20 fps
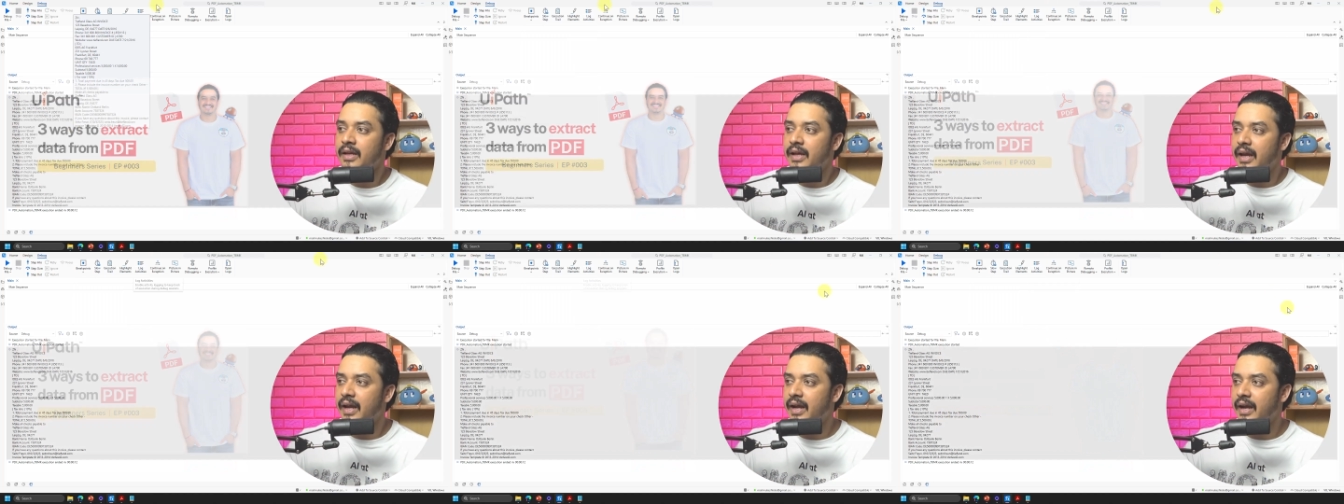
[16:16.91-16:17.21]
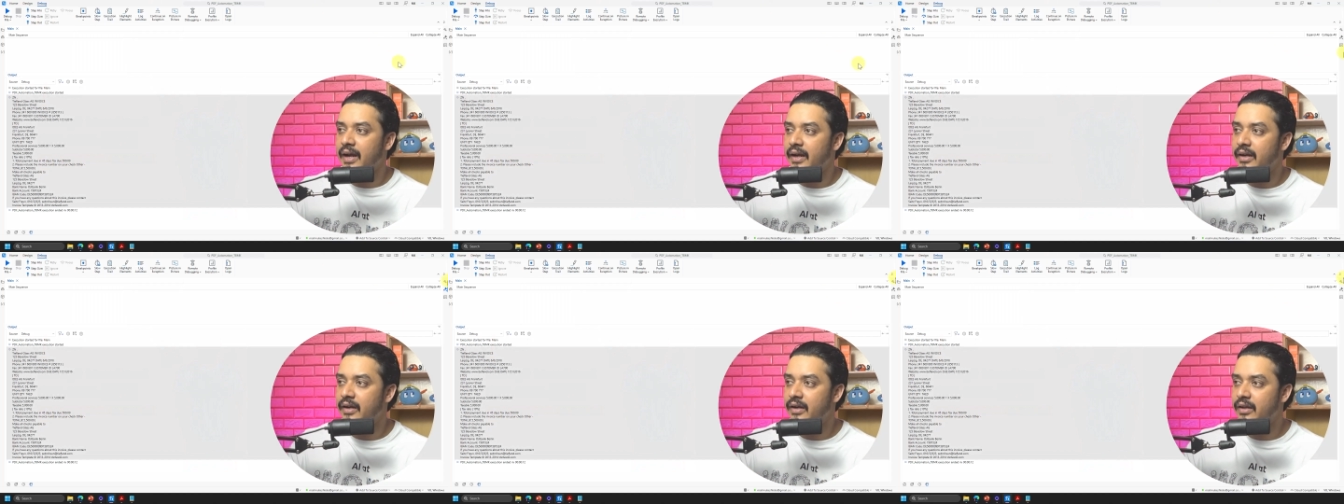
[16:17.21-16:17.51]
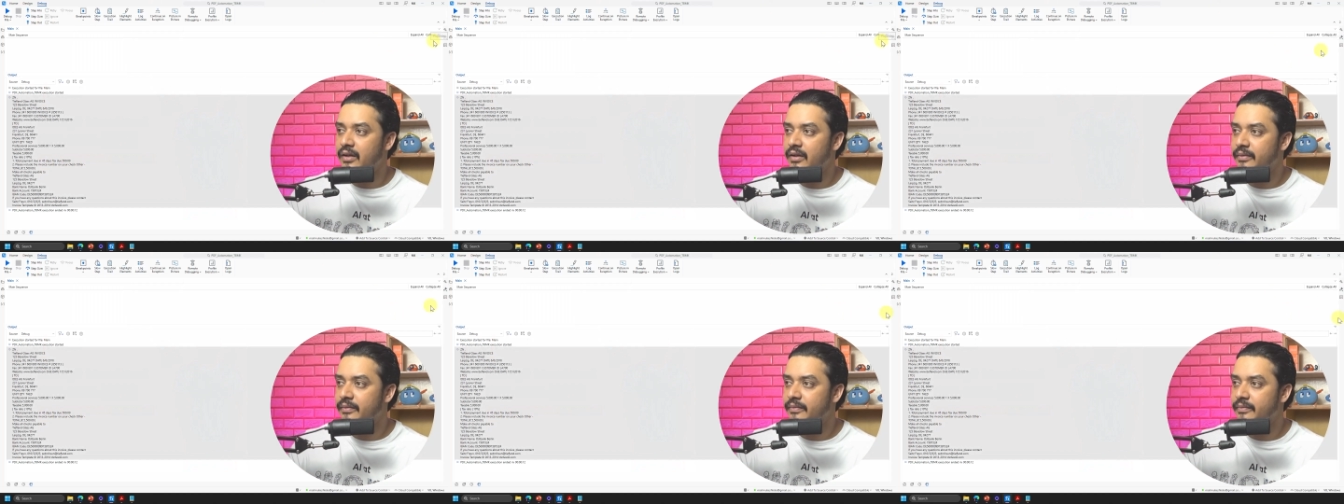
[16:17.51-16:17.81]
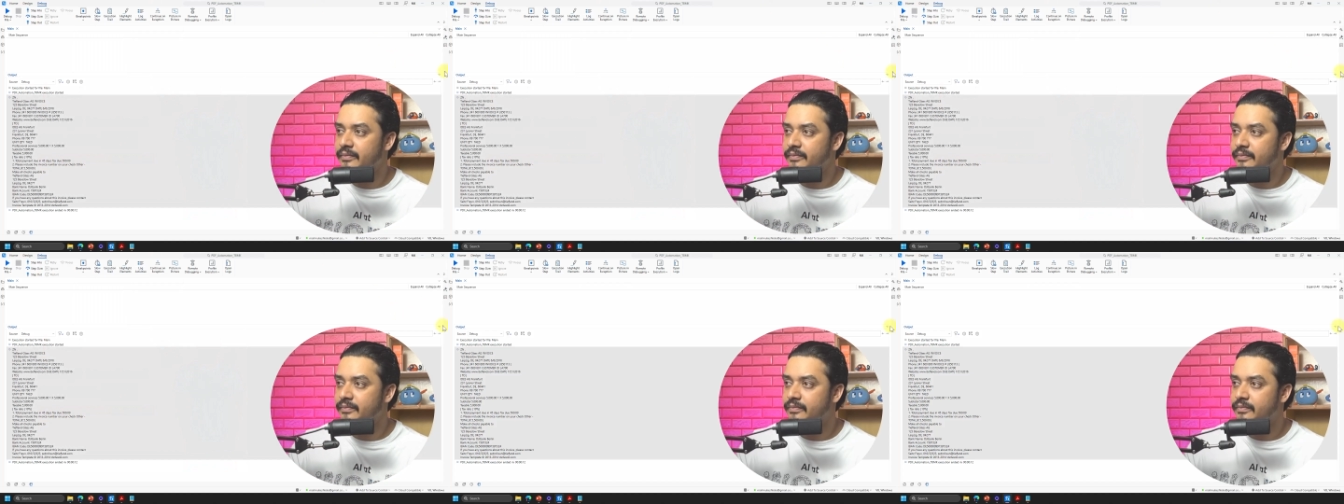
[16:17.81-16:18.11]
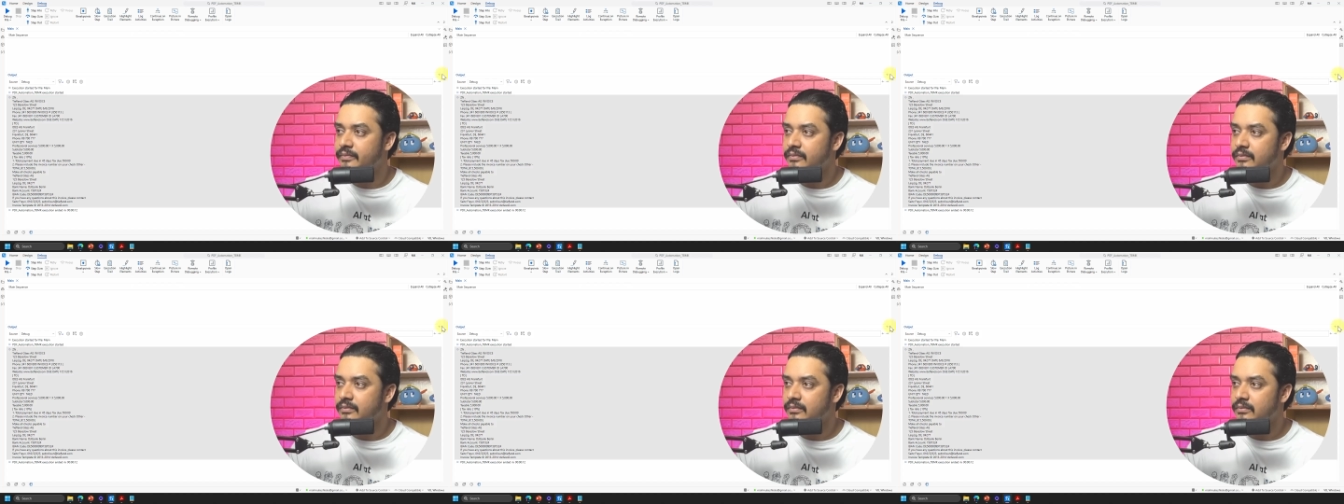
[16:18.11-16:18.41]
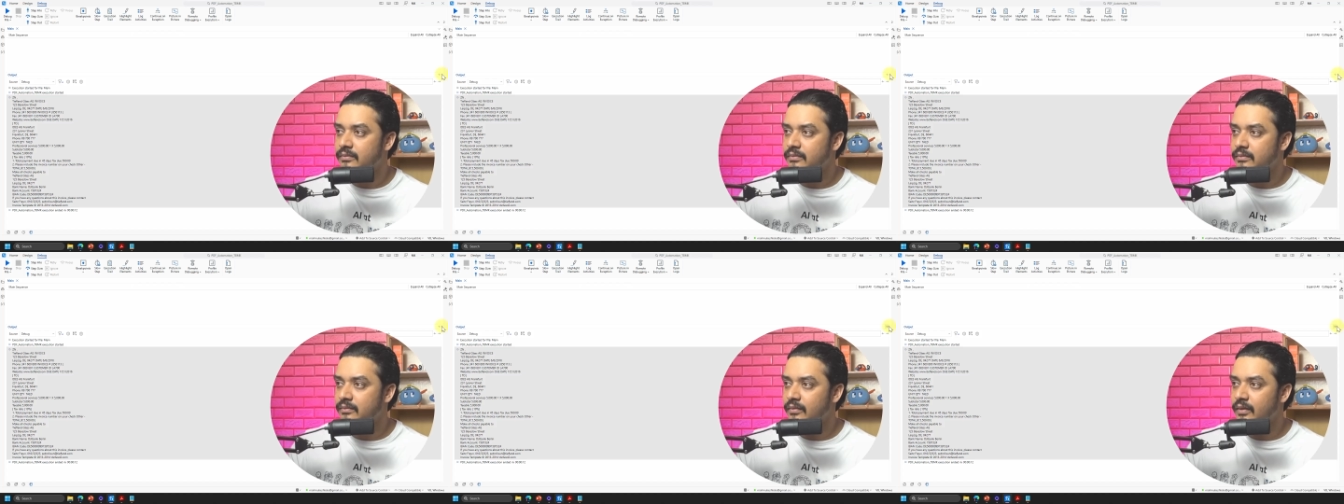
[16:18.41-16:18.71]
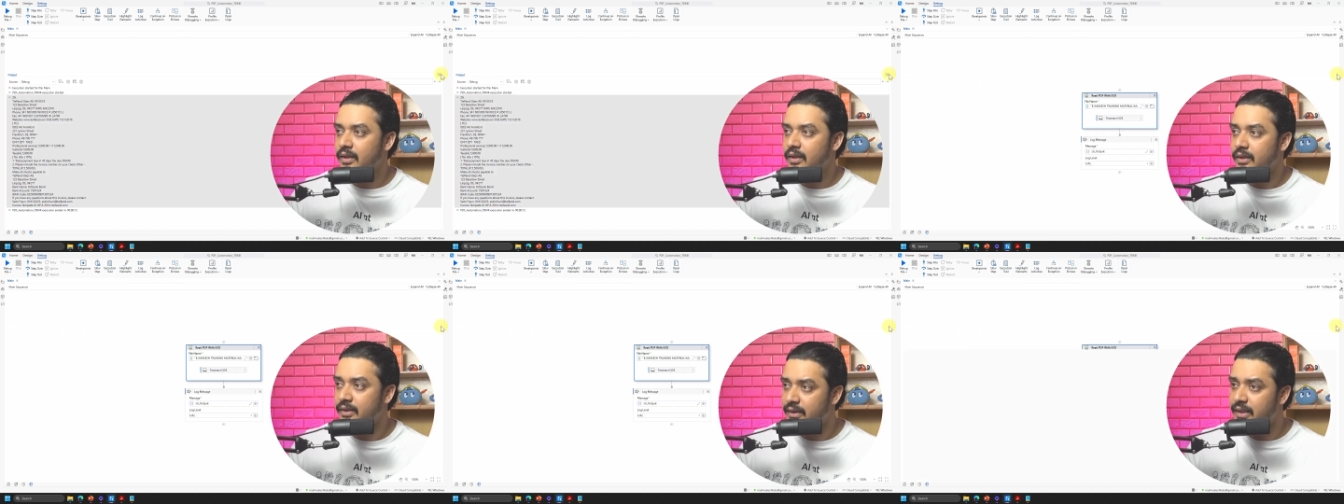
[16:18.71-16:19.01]
And
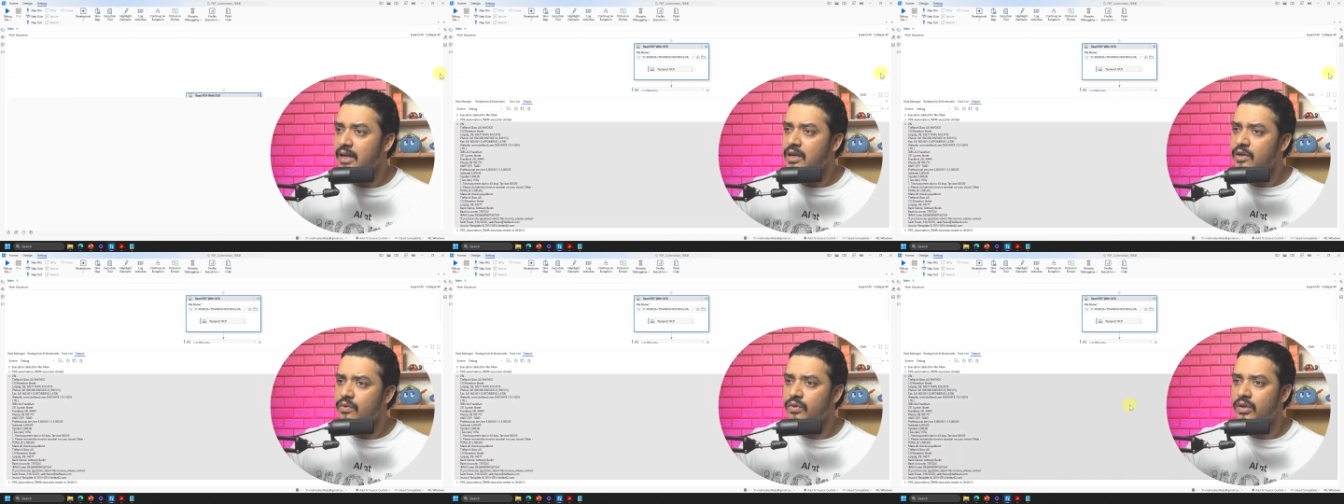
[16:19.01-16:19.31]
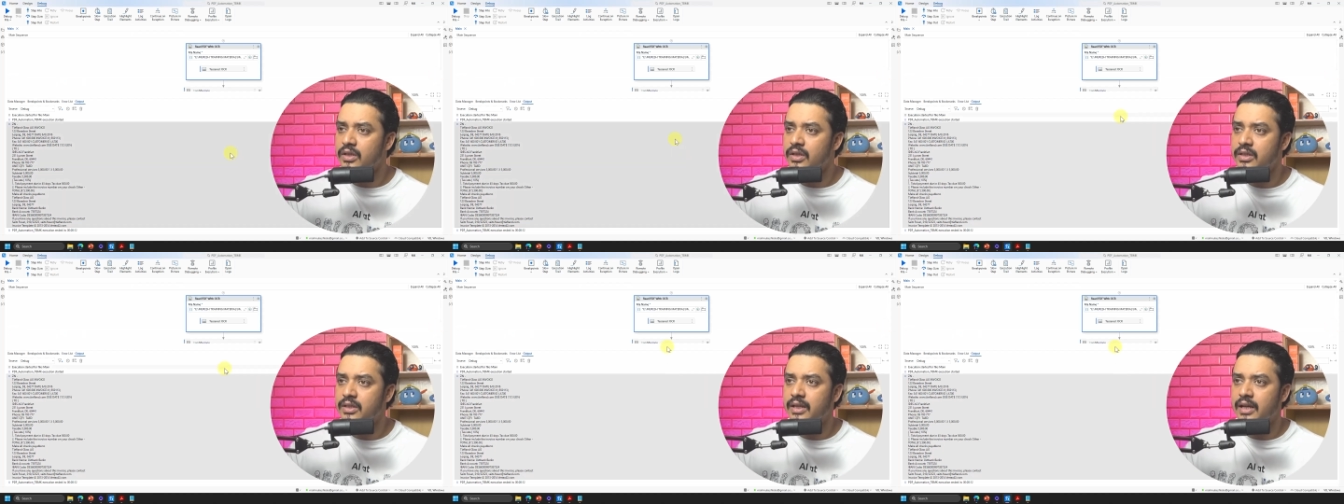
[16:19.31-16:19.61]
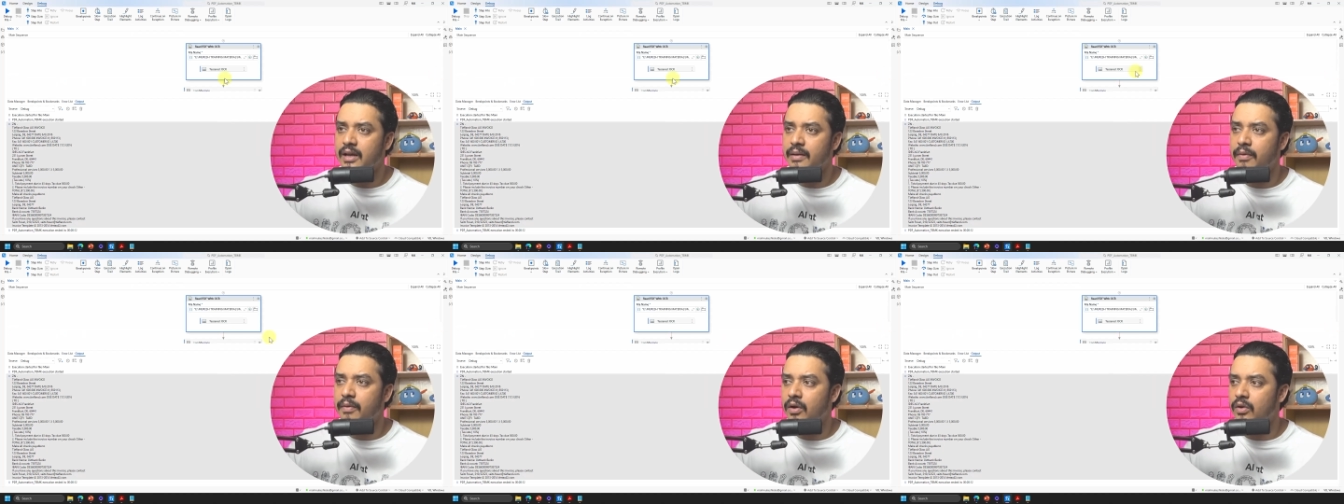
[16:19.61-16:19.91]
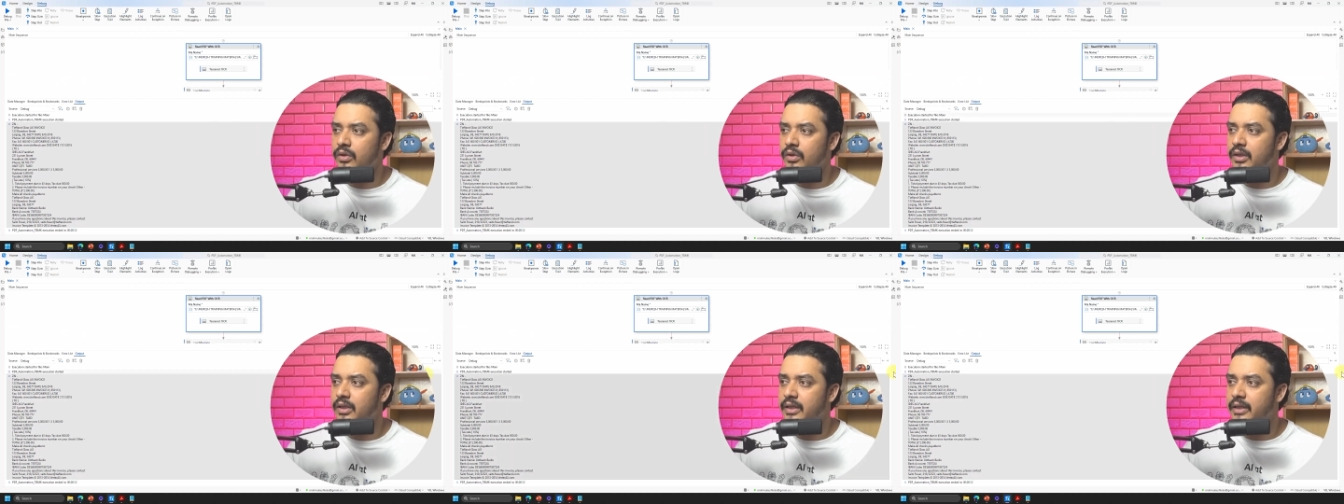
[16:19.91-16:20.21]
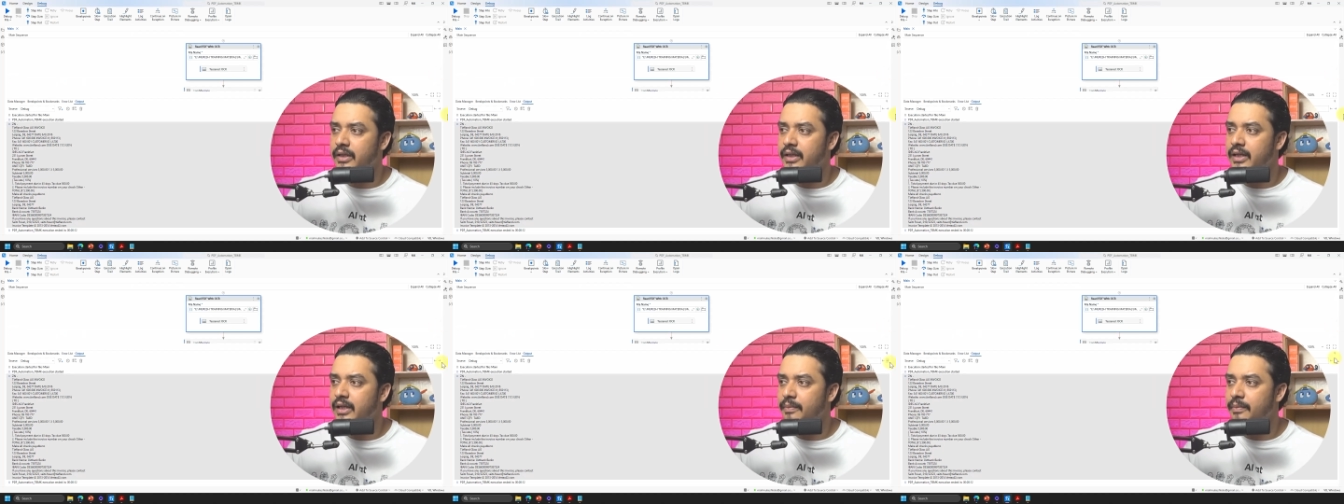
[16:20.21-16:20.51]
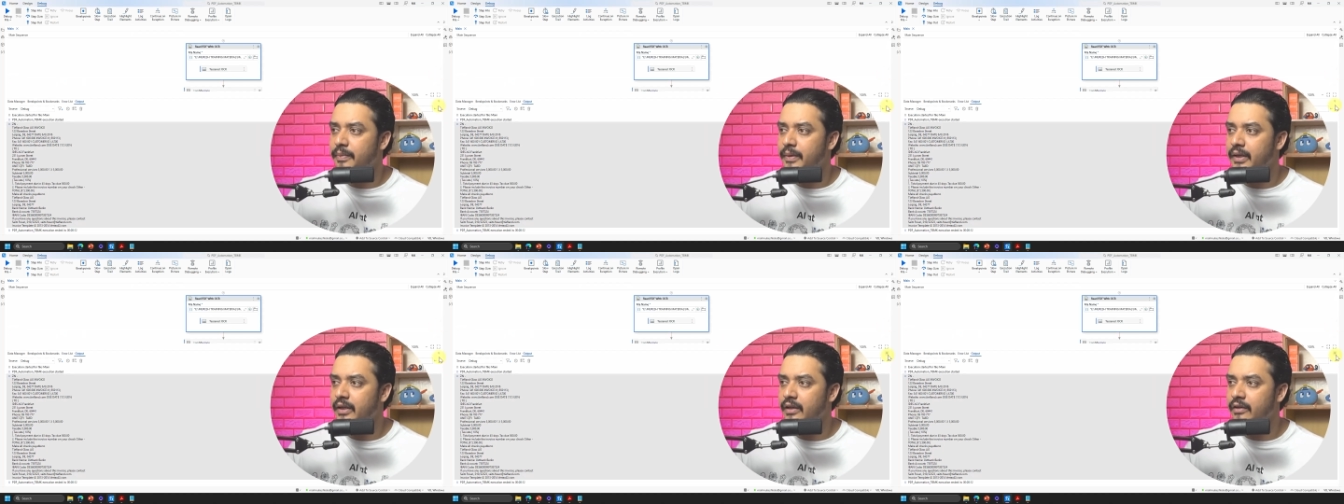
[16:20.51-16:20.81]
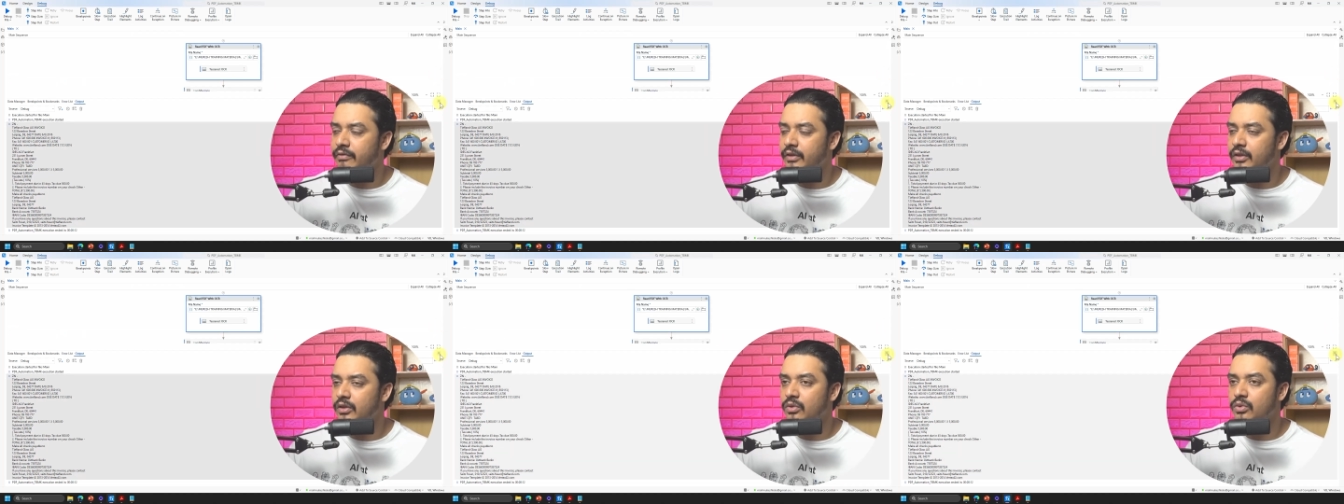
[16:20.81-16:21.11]
that was about the read
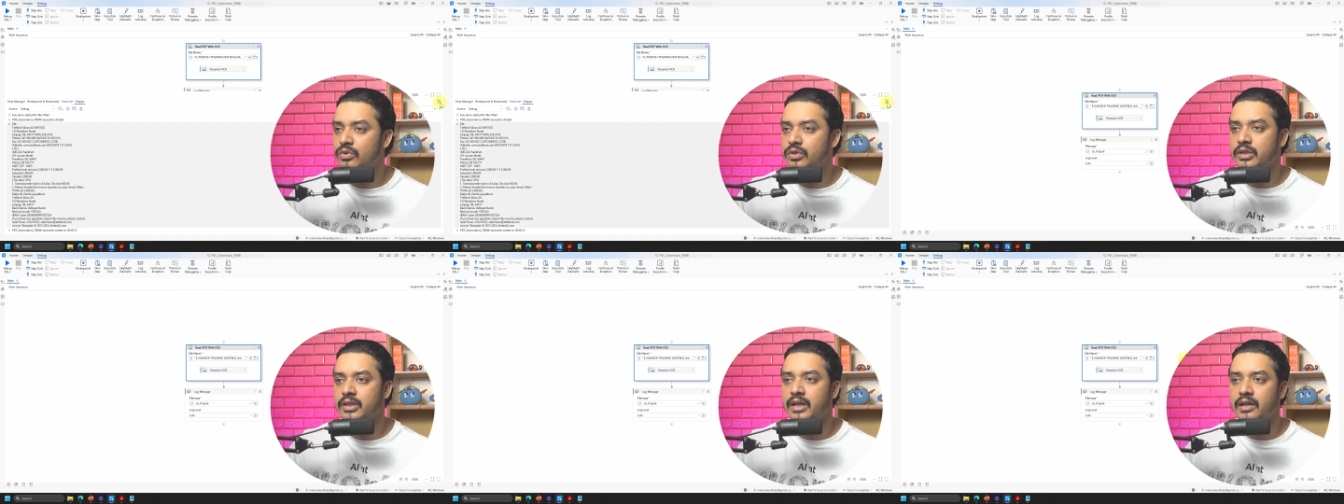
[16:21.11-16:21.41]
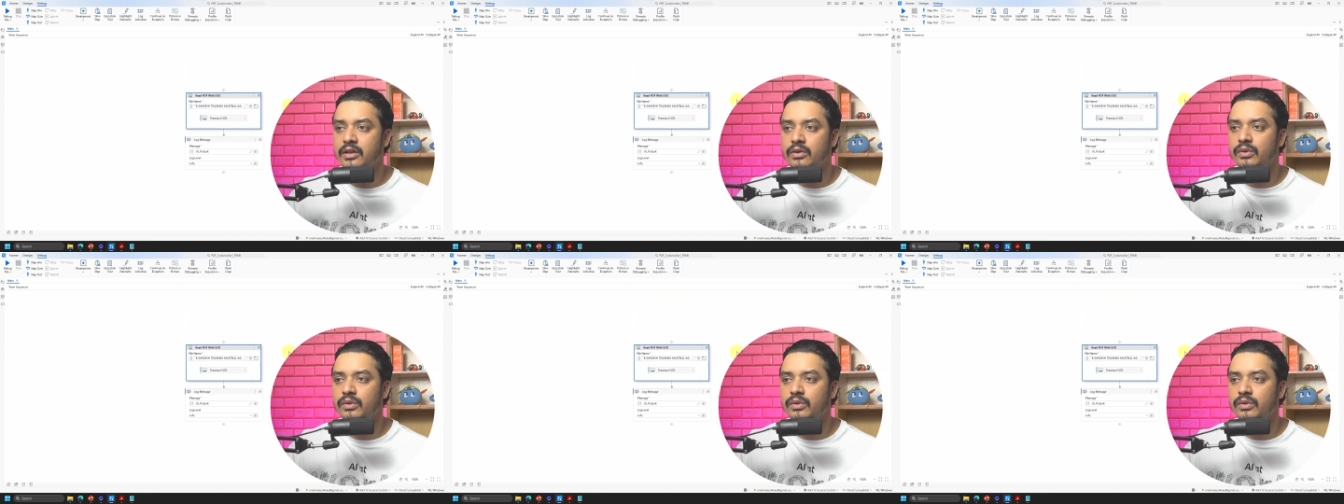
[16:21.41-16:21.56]
PDF with OCR.